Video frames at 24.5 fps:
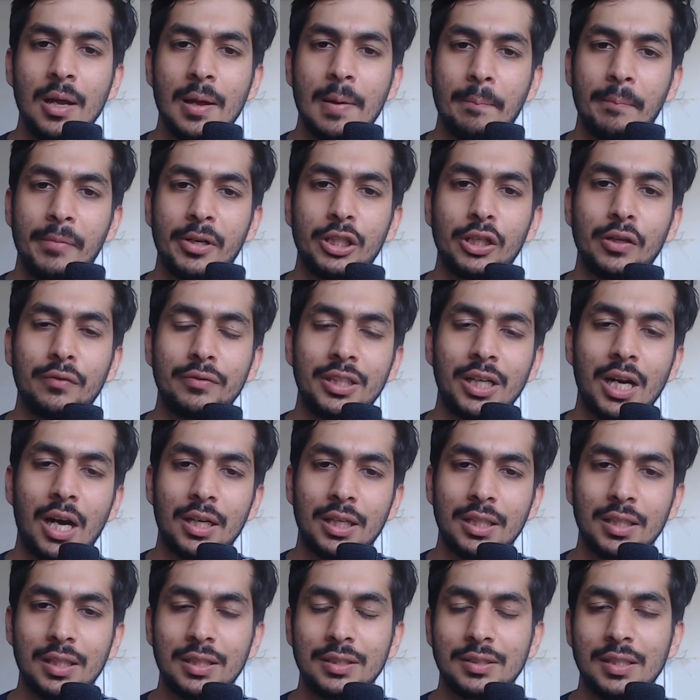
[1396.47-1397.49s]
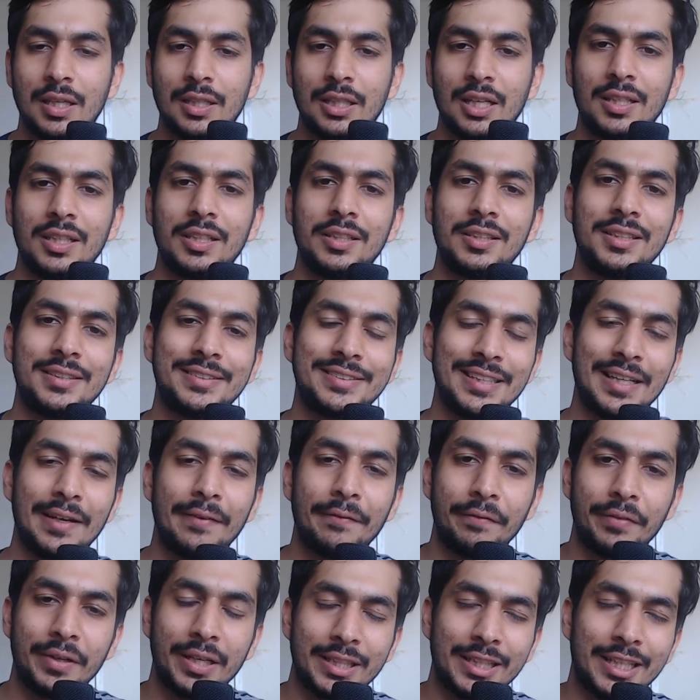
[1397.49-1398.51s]
many of the articles are done in the
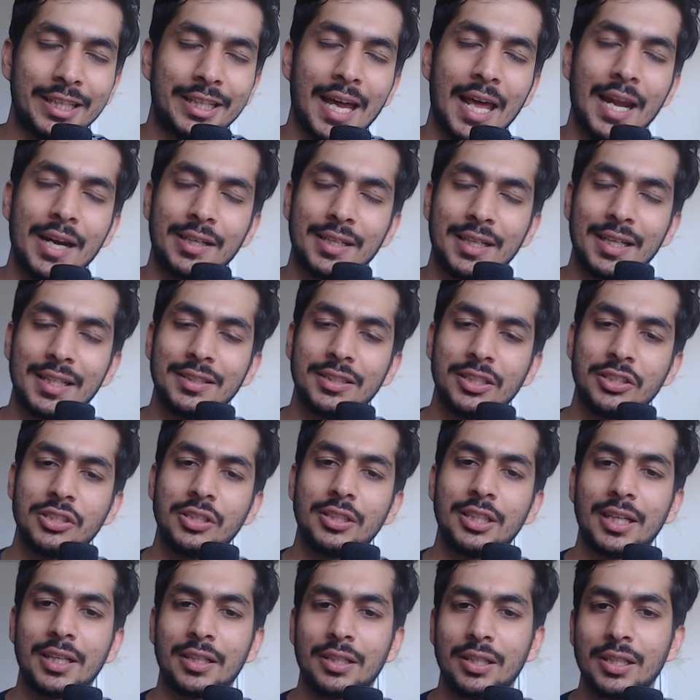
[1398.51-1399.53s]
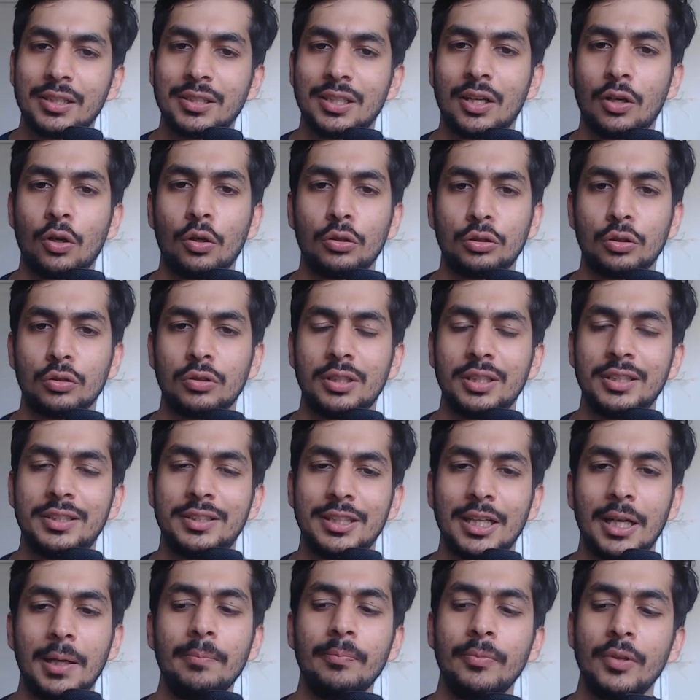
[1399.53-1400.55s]
same way. The characterization techniques are also the
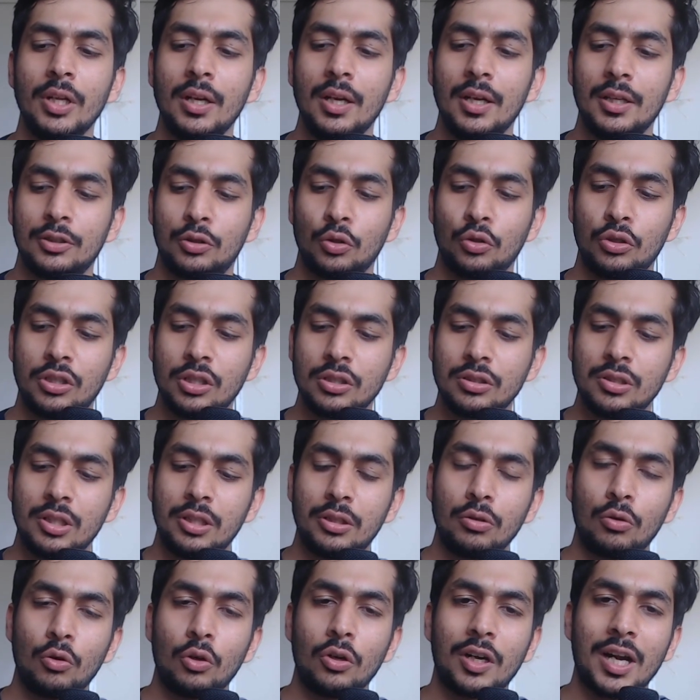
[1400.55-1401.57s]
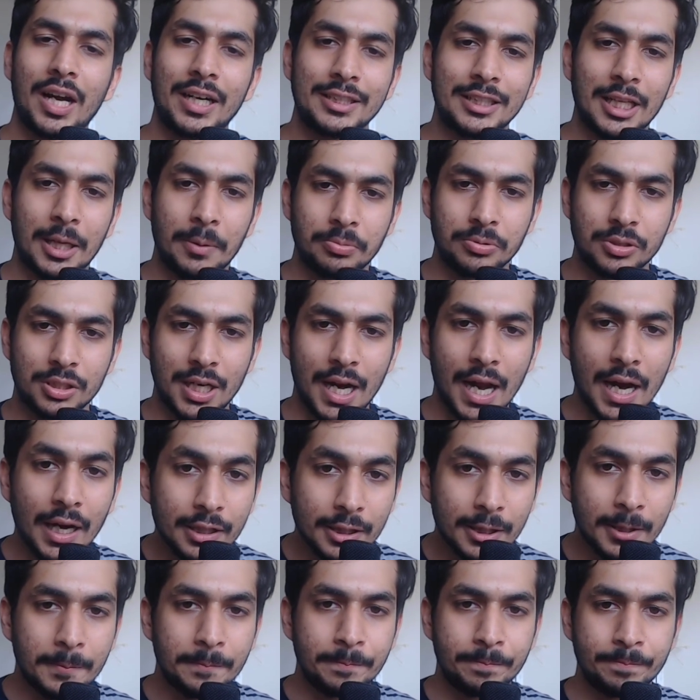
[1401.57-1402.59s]
same. So you just need to look at the
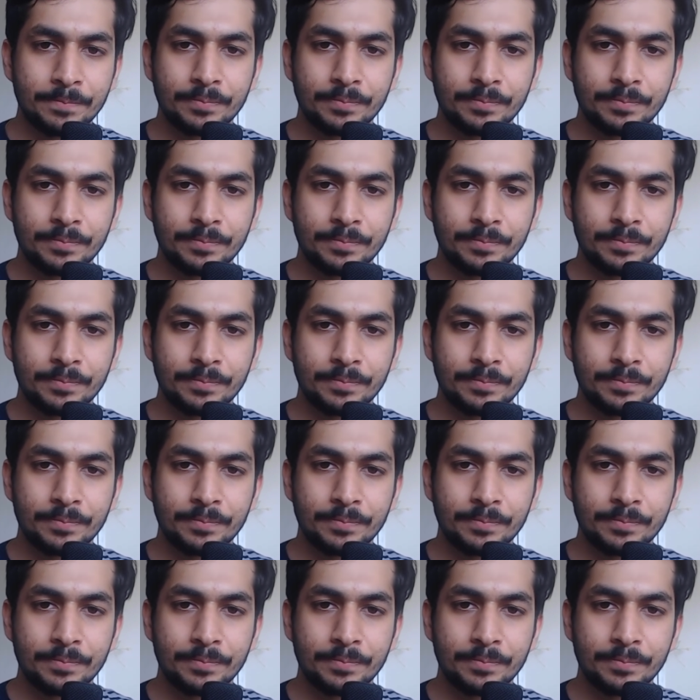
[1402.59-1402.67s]
abstract.